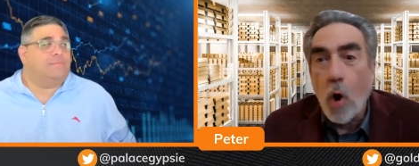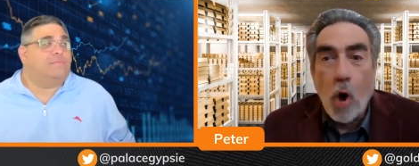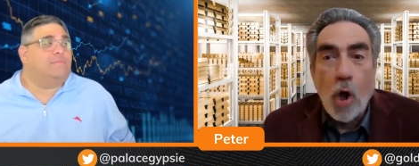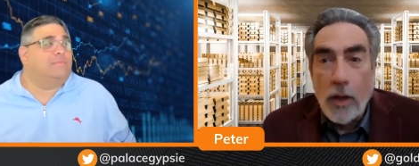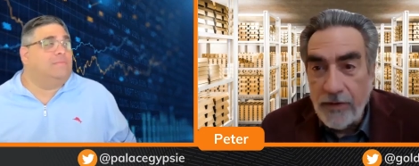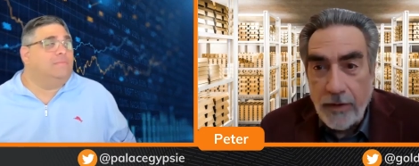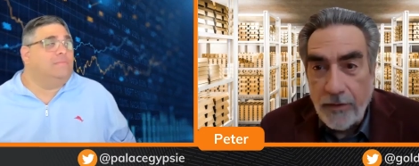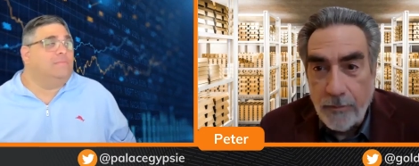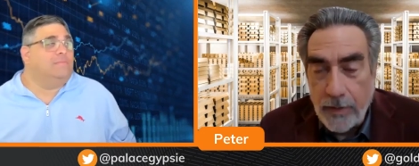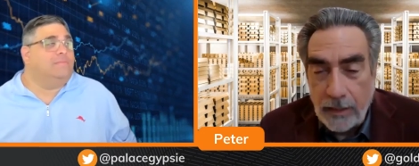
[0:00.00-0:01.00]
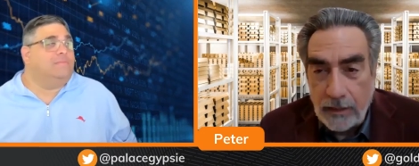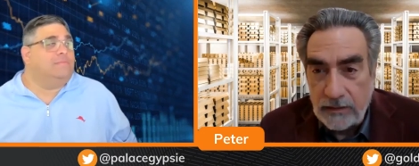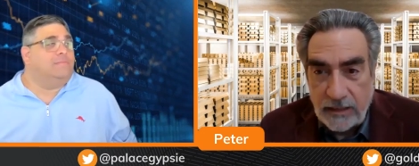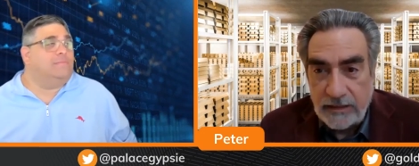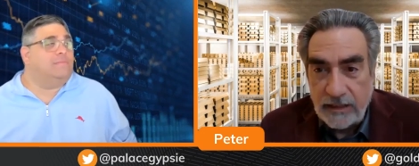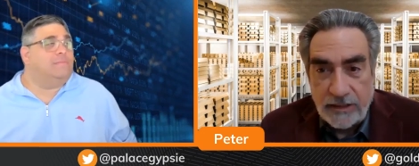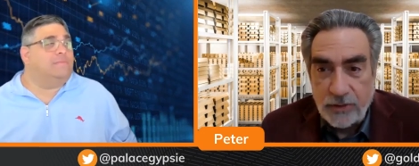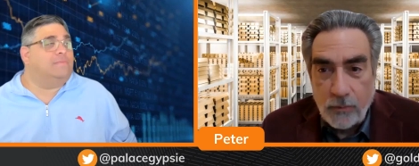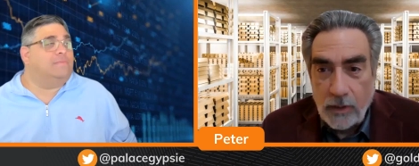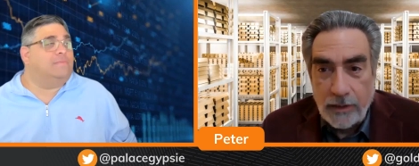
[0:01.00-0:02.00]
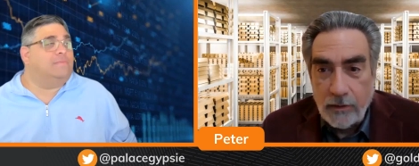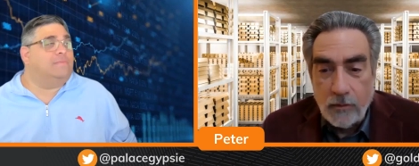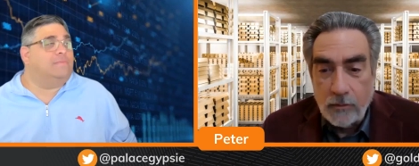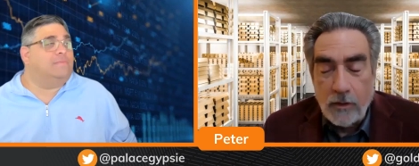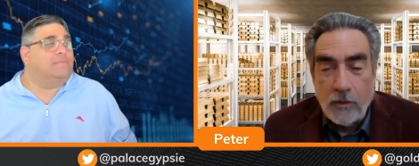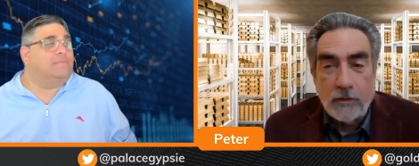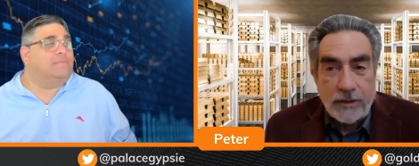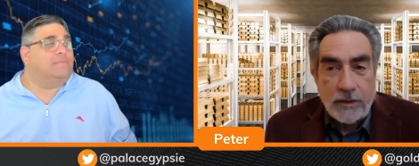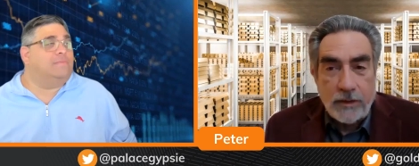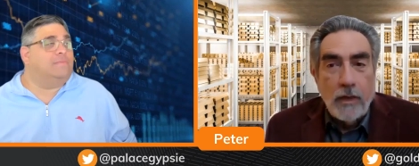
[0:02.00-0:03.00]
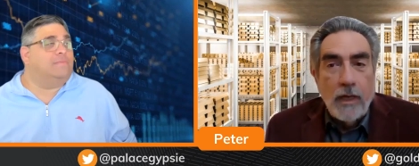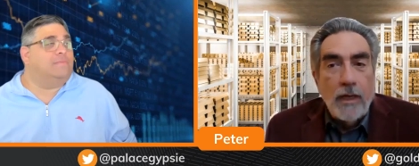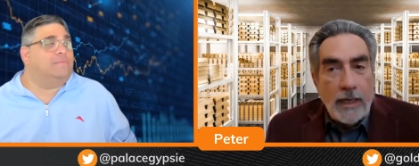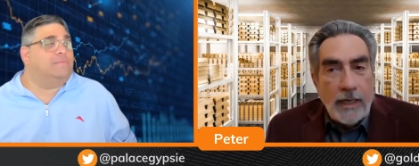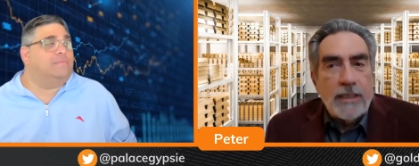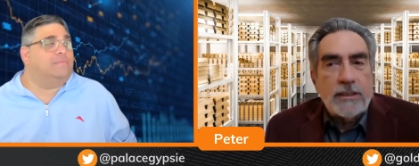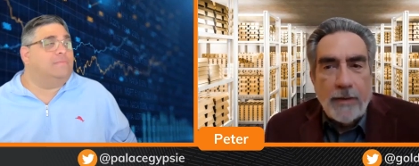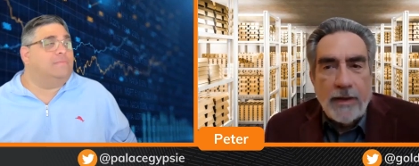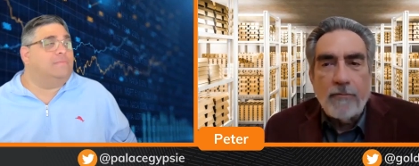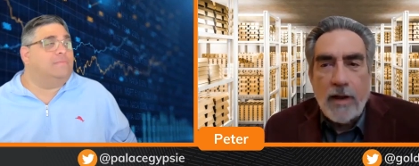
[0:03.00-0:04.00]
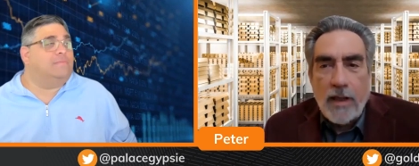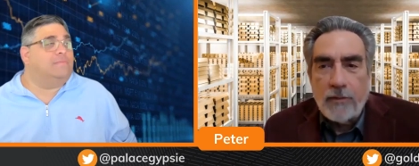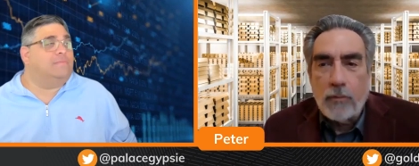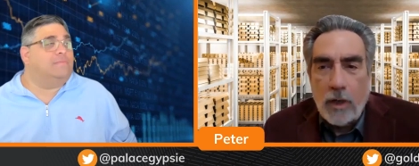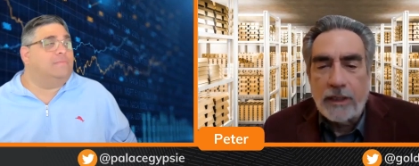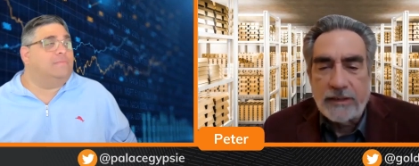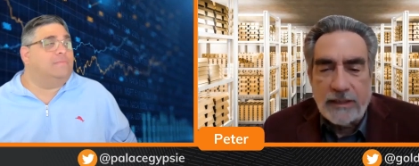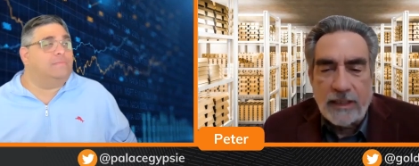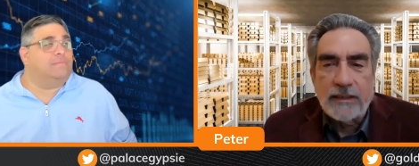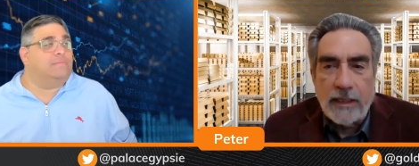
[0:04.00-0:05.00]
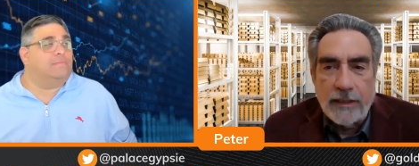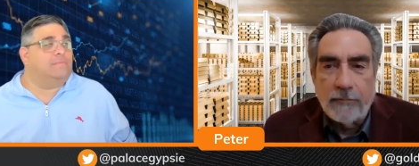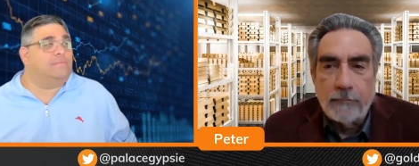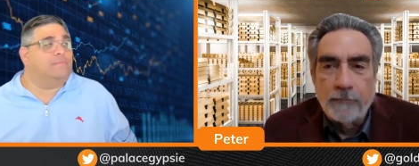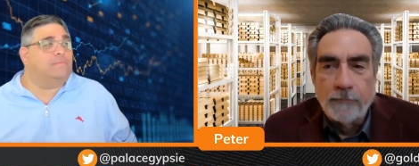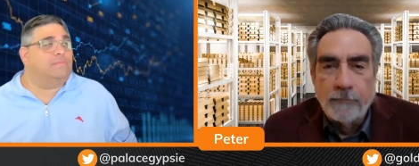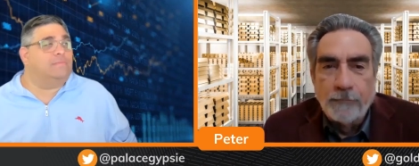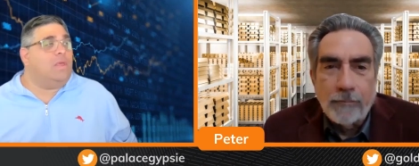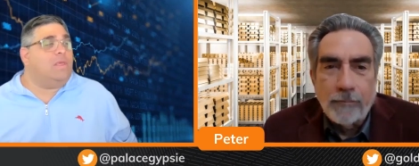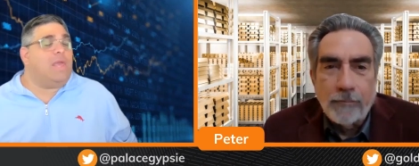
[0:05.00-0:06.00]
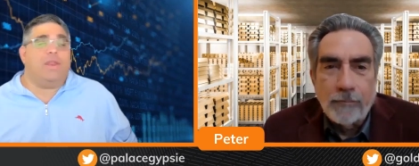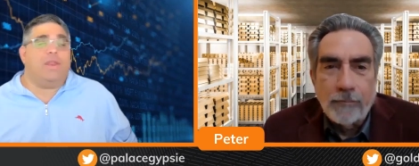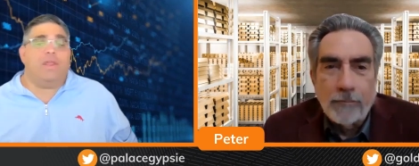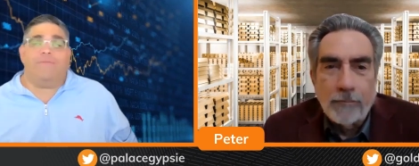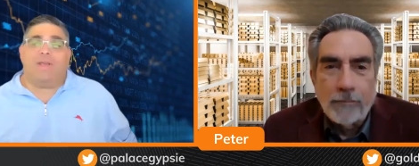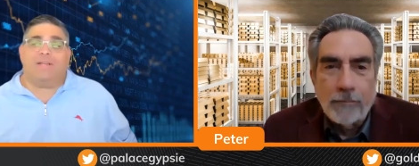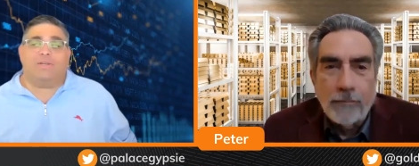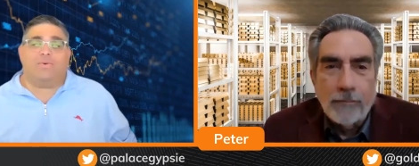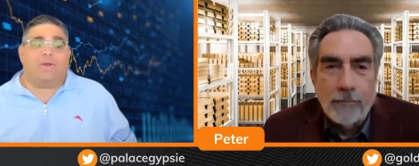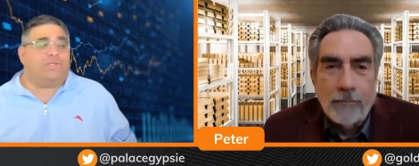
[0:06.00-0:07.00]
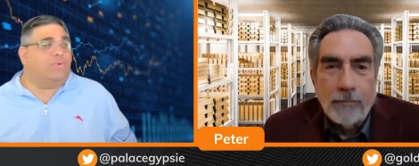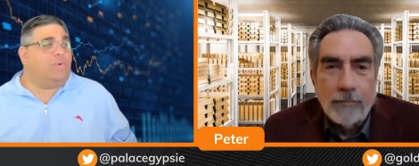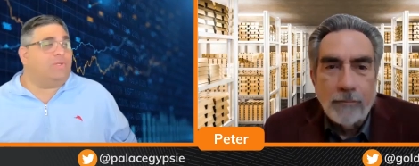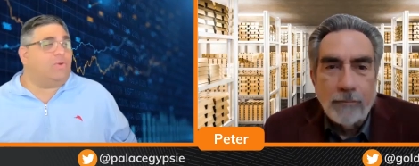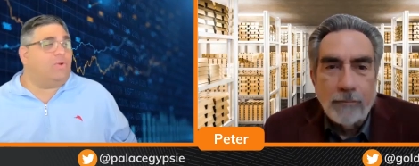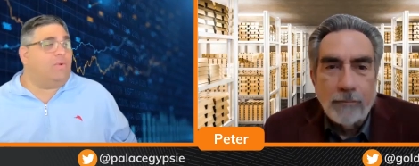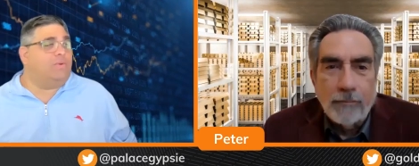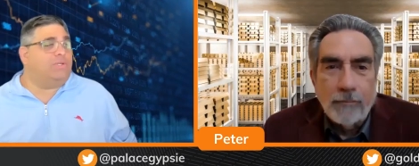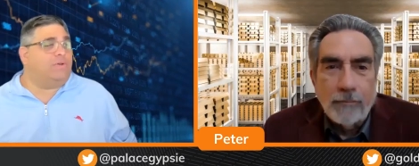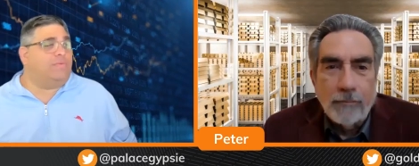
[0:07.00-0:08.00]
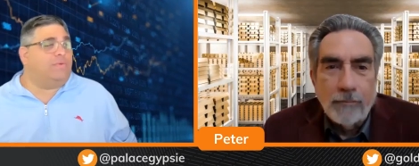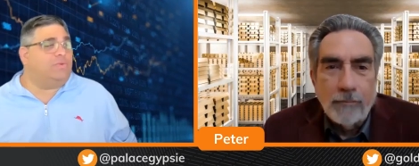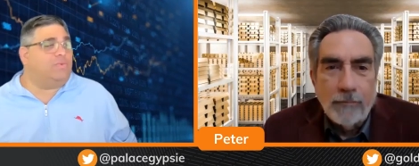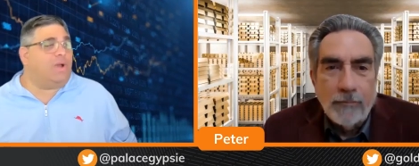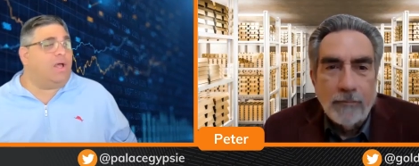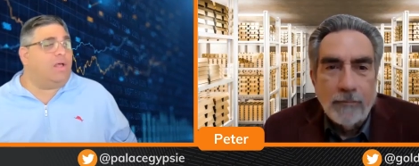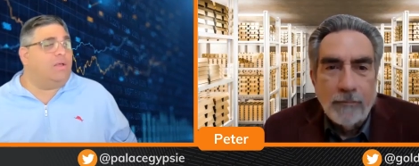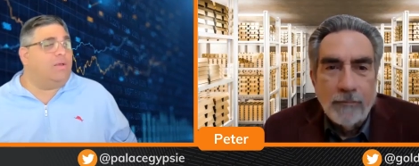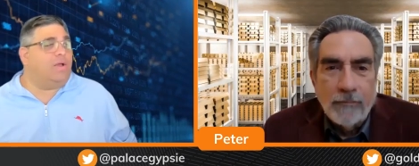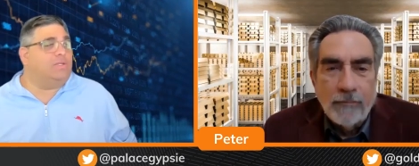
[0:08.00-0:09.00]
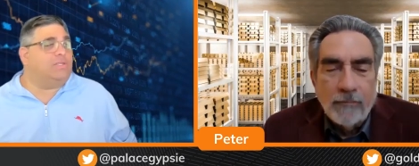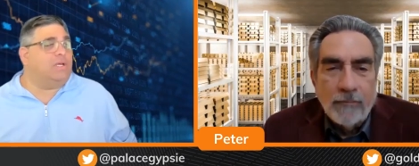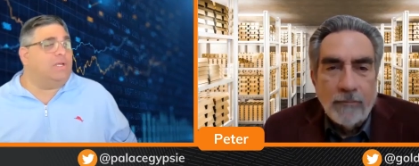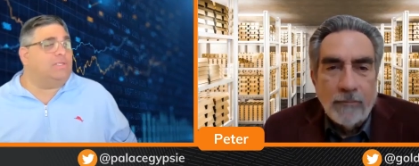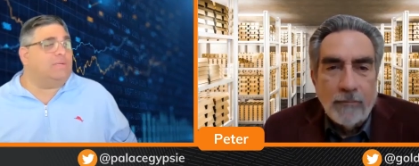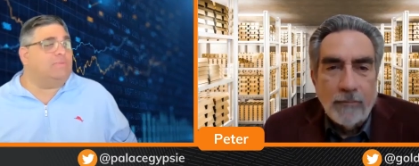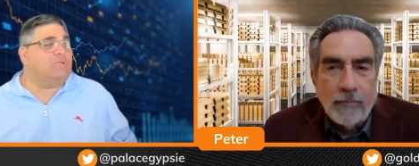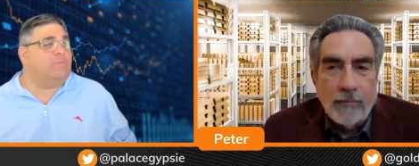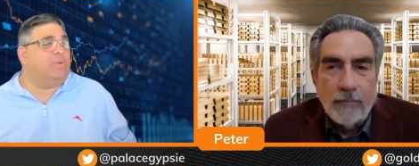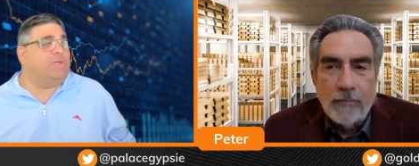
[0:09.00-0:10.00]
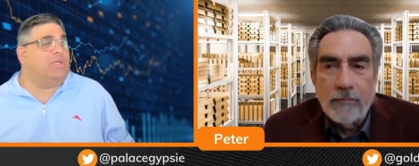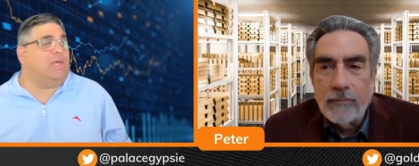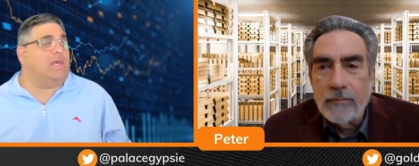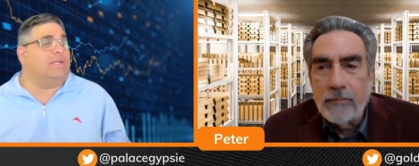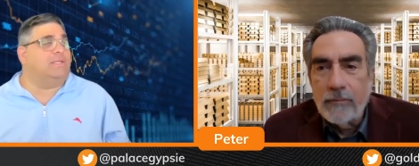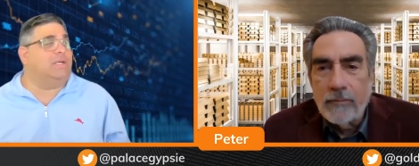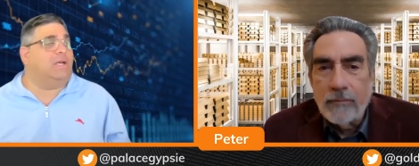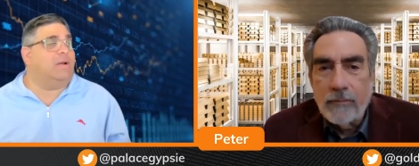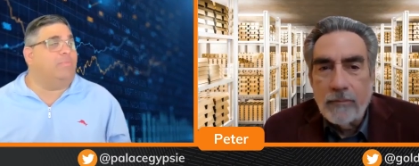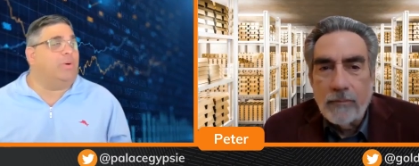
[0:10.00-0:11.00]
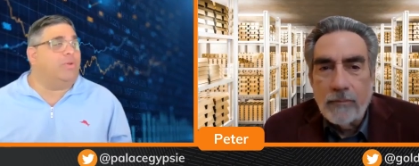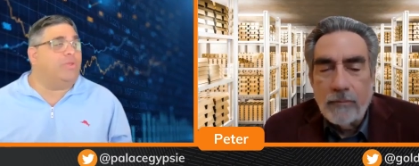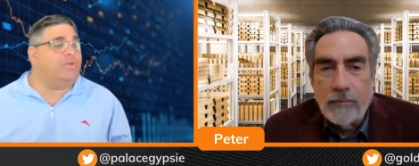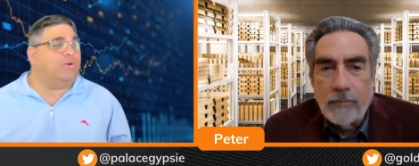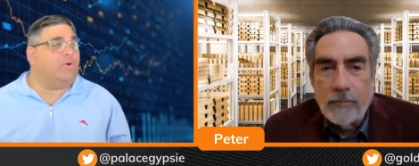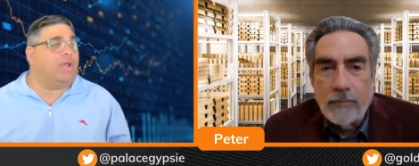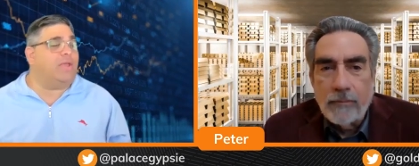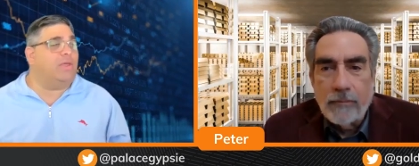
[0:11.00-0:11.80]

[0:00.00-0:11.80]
Speaker 1: all the other metals because they just wanted to own gold. So it's been rather ruckus, I'll tell you.
Speaker 2: Yeah, and you have to ask the question: What's going on with silver as well? It seems to be that uh, both those are okay,